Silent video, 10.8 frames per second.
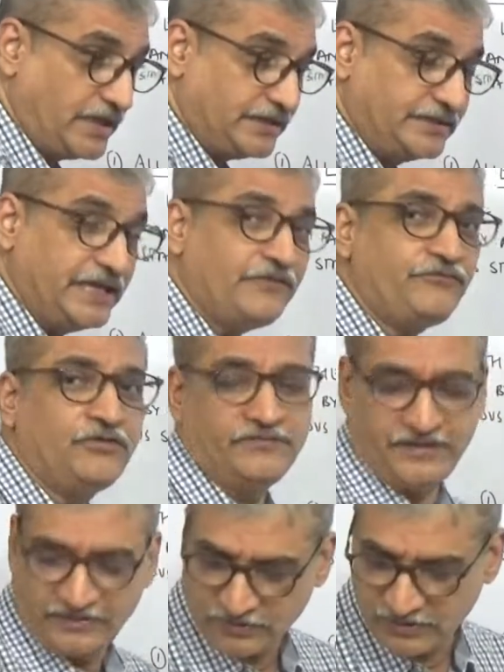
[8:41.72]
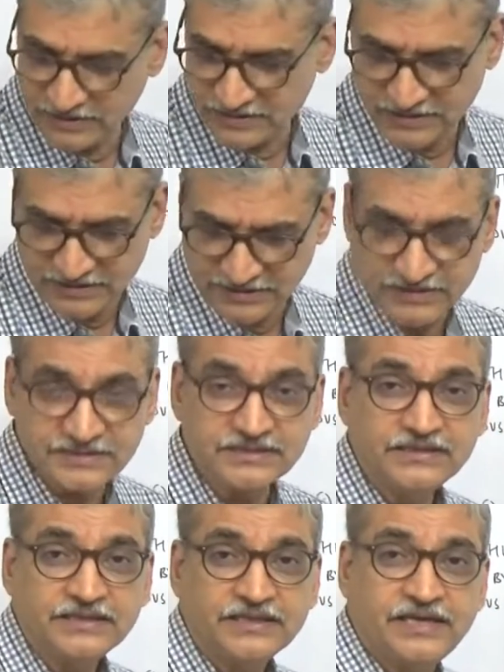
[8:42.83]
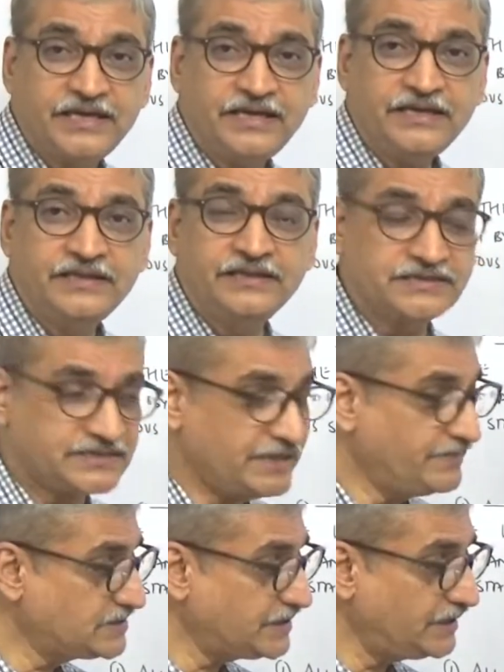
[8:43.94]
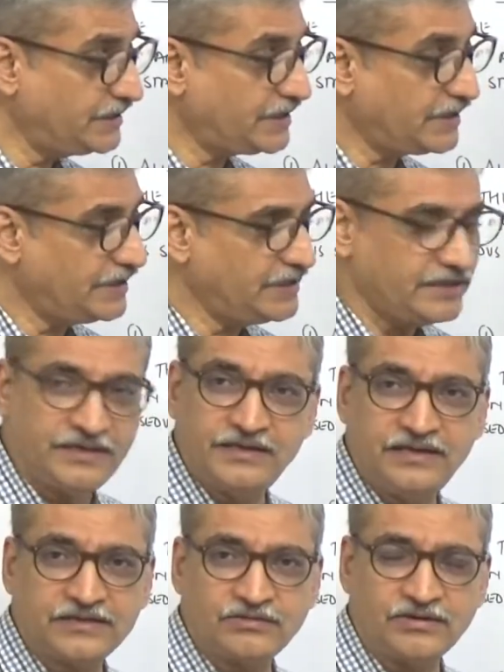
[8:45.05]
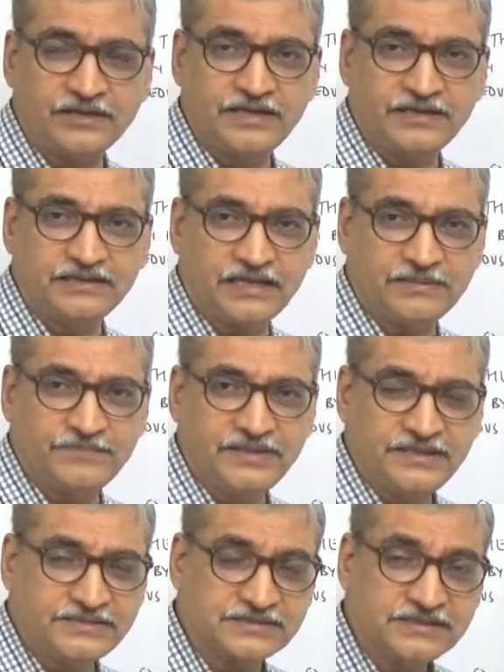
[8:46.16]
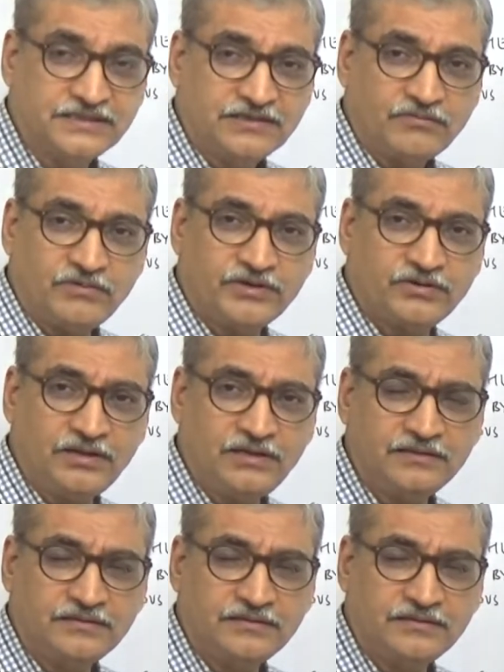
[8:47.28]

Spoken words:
Therefore, we have to discuss this. Okay, in the stable state, their electron gain enthalpy is what you call